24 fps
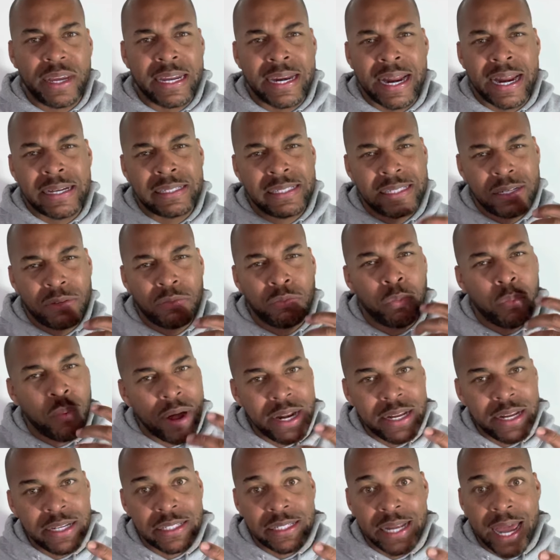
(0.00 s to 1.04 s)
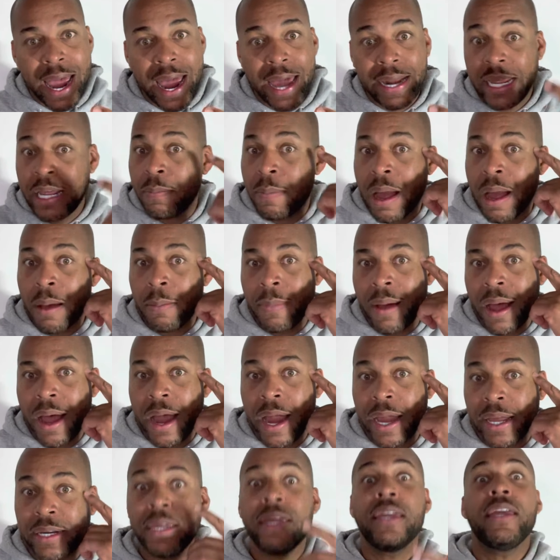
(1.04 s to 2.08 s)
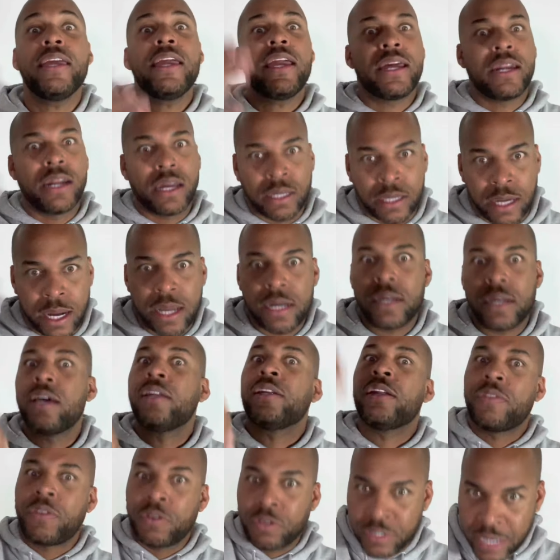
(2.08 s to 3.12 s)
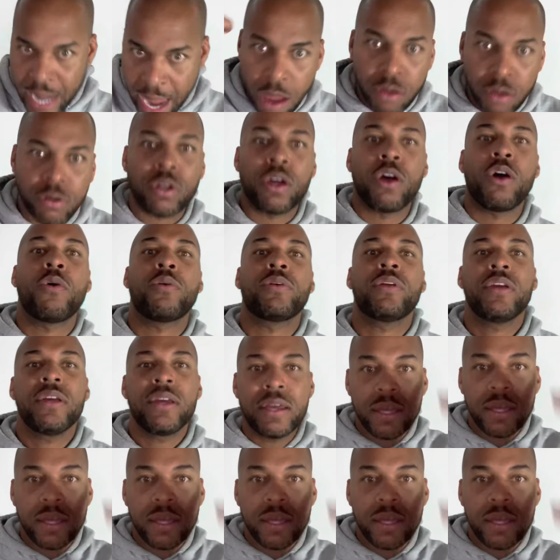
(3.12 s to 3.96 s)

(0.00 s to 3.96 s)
And I said, what is that in my mind? And again, another download.